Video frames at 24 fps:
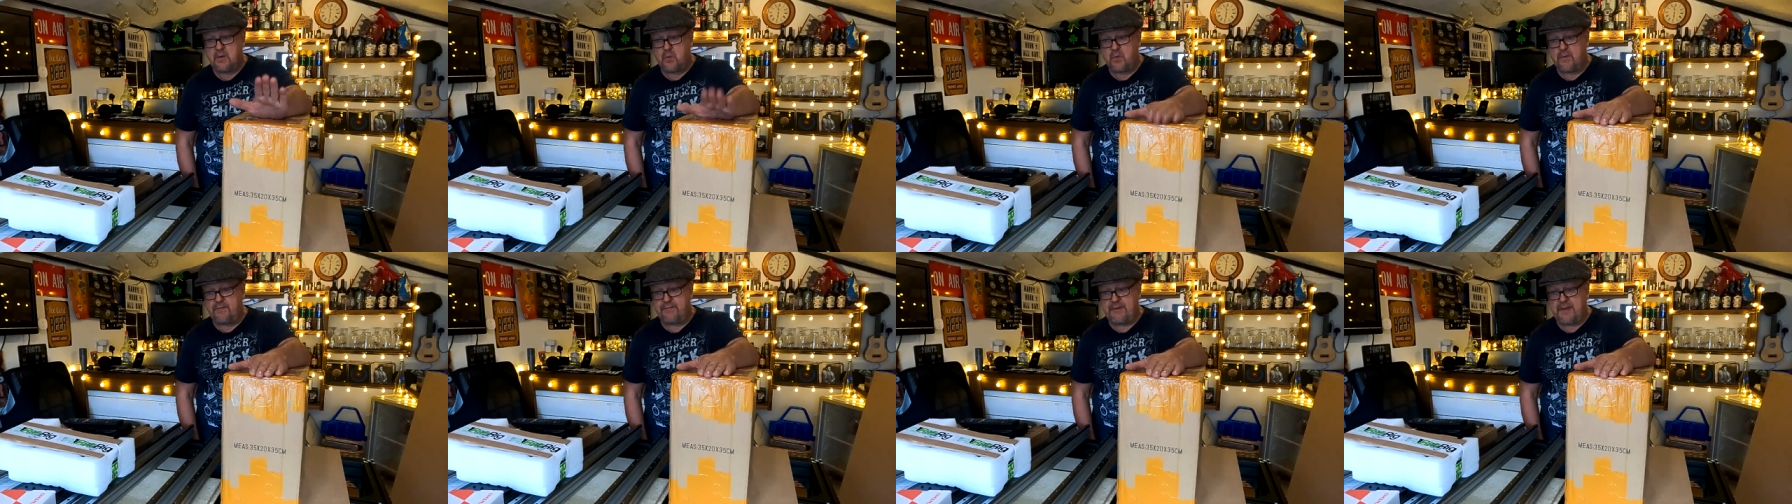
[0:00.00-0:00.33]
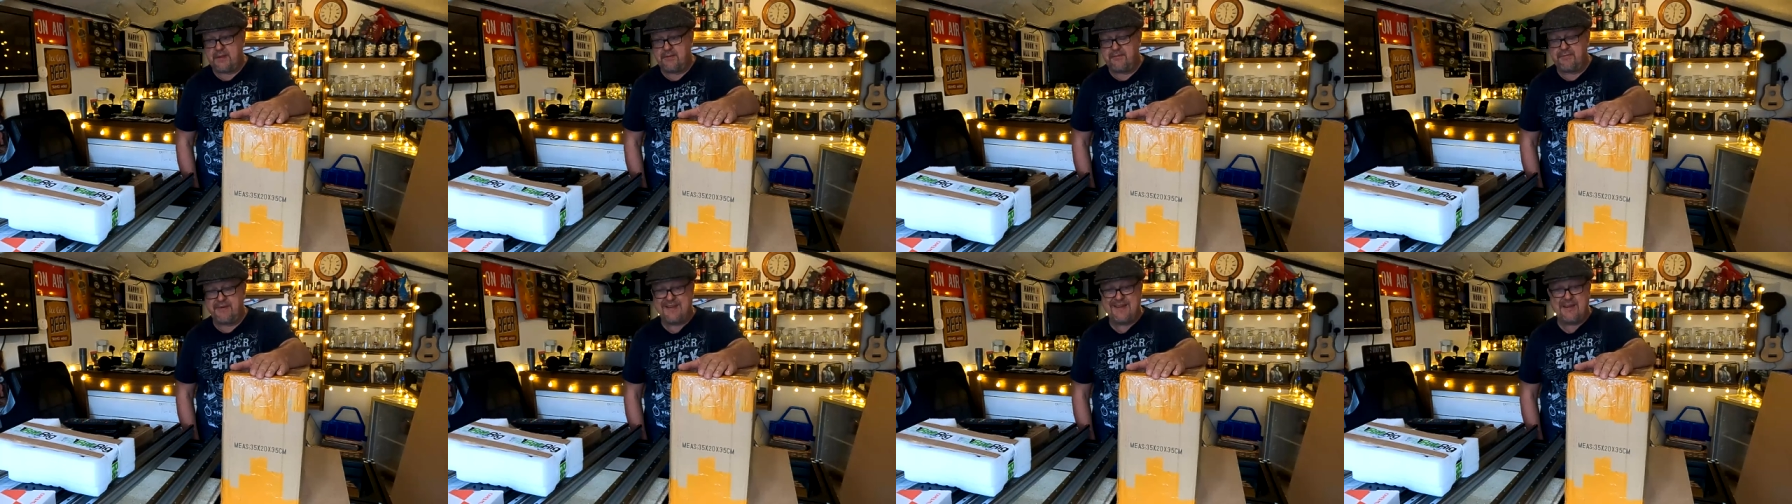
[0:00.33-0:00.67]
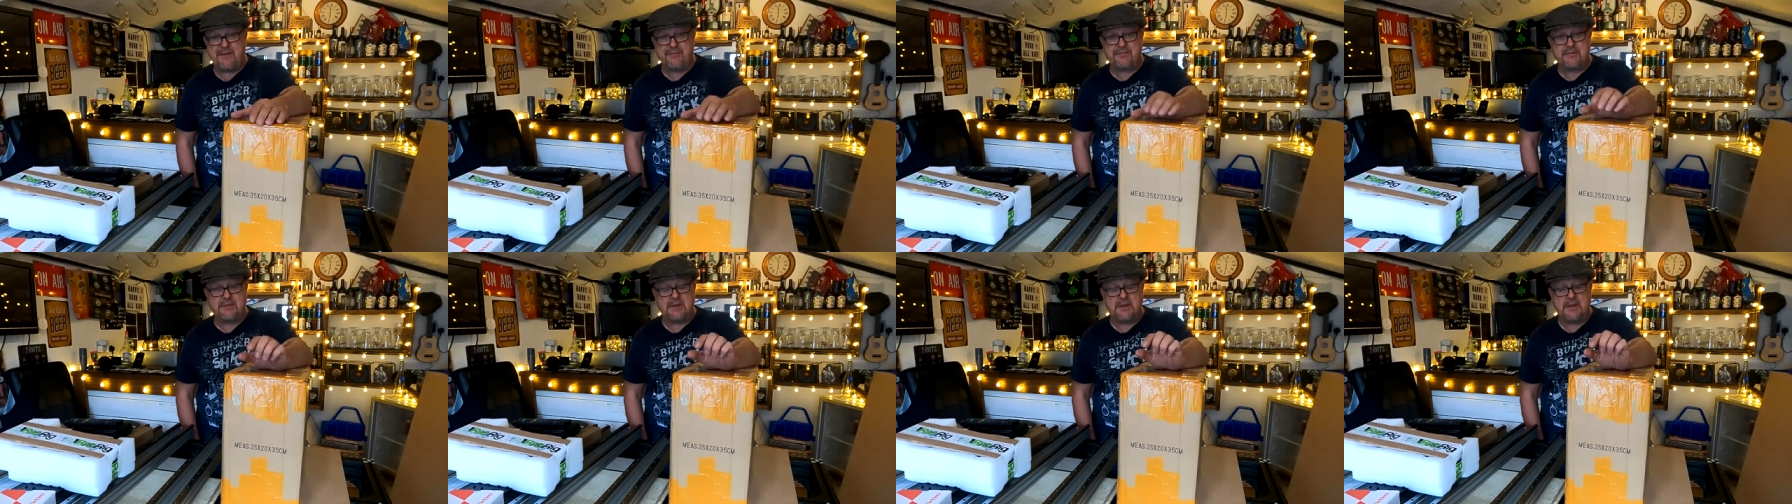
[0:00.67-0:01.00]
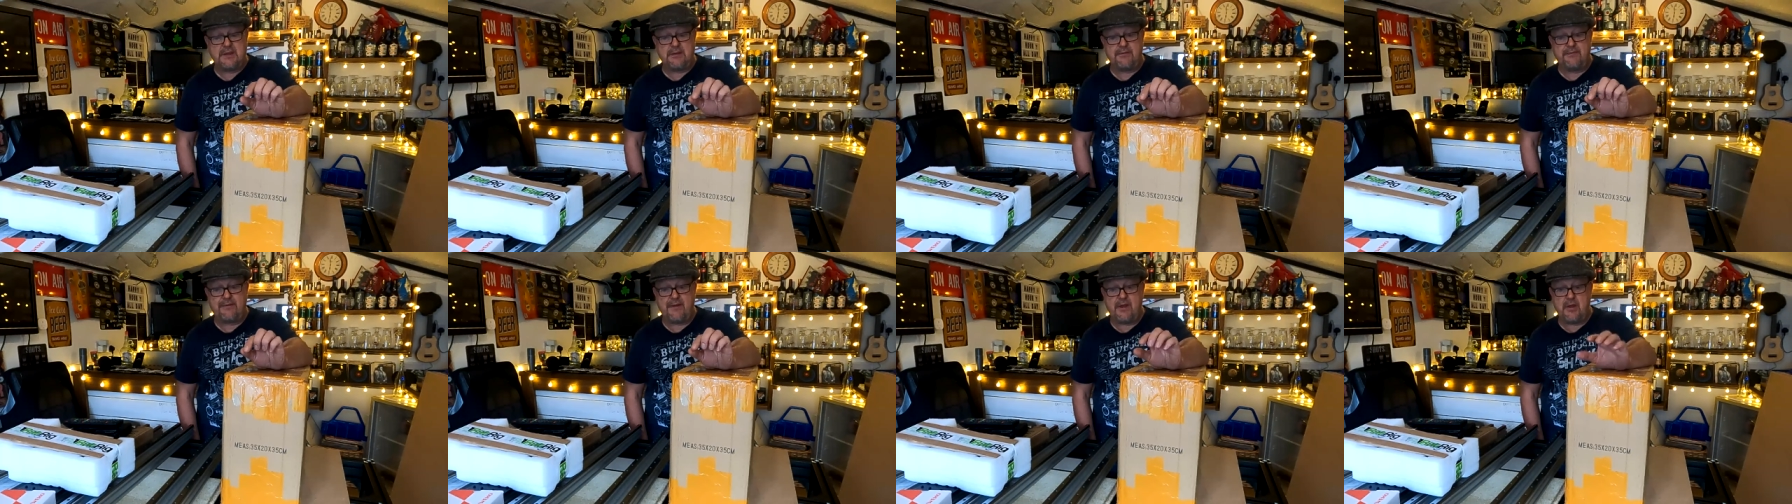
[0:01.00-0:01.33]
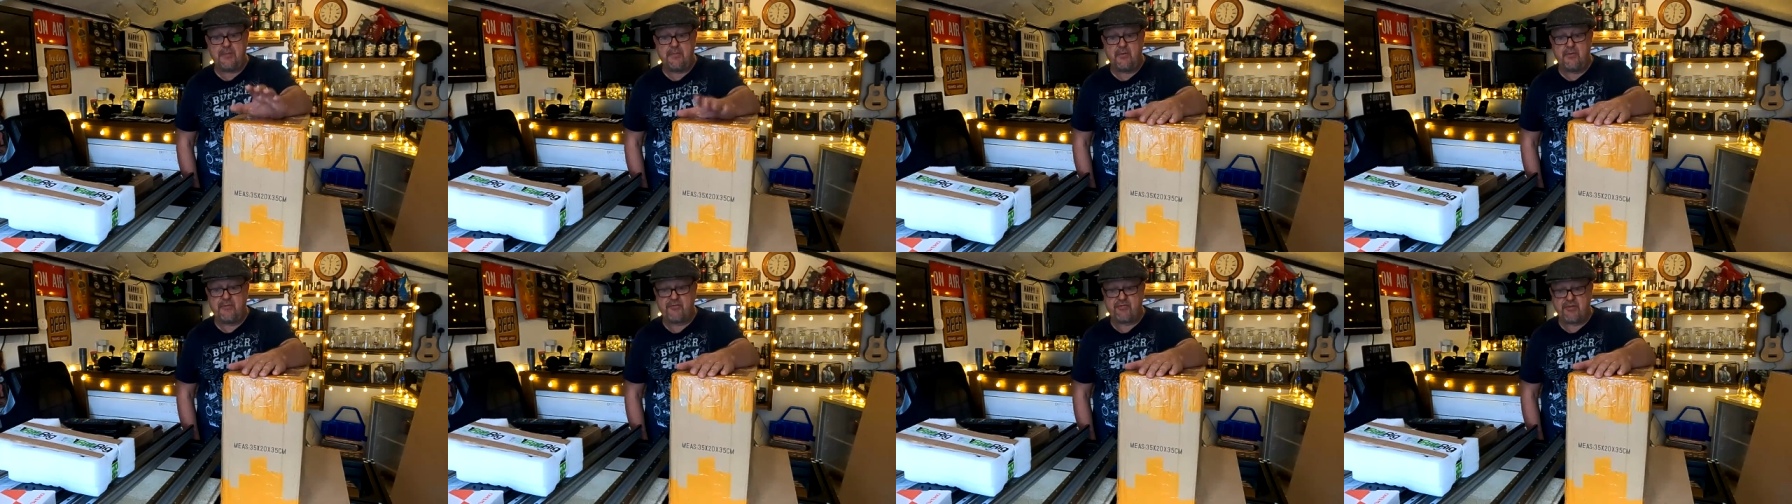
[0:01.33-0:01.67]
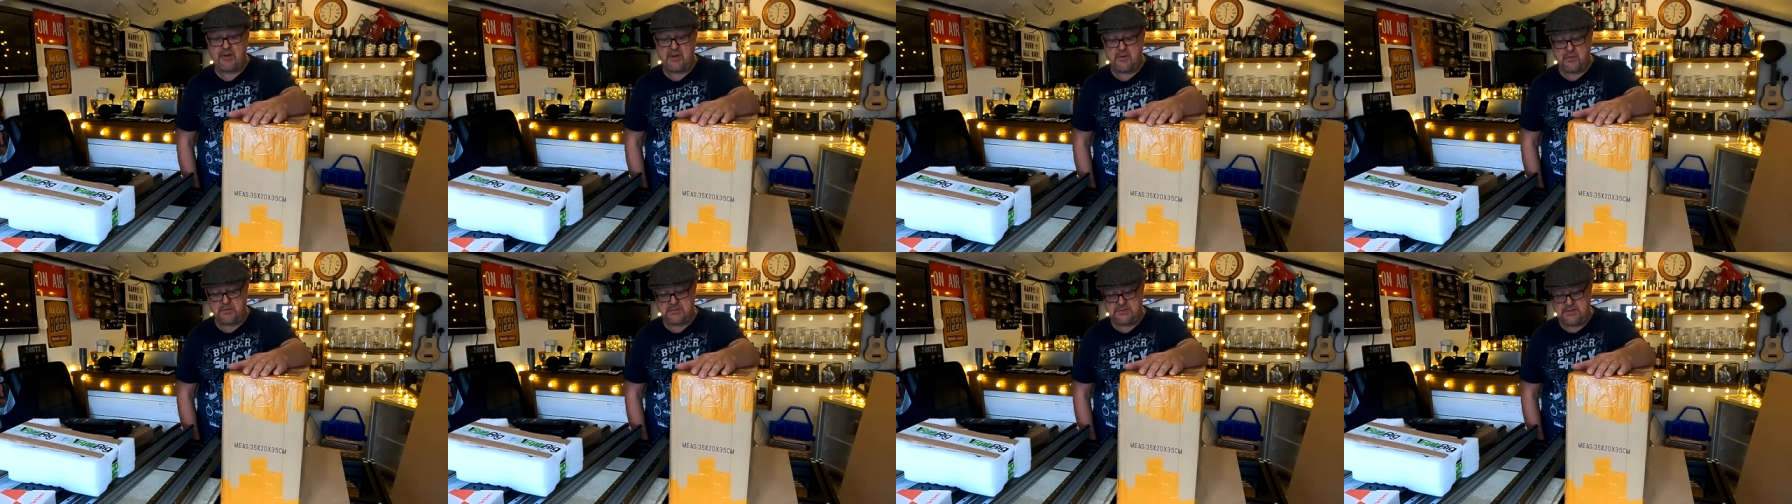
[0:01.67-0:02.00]
with a VFD, variable
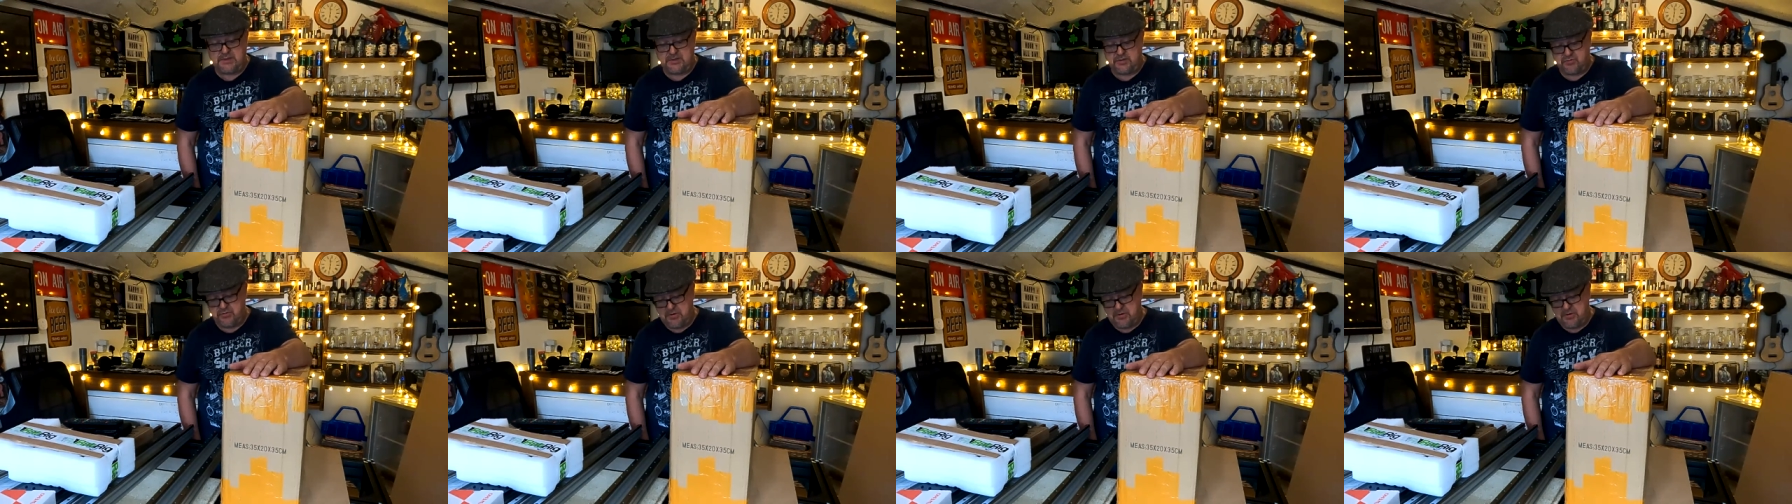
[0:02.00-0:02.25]
frequency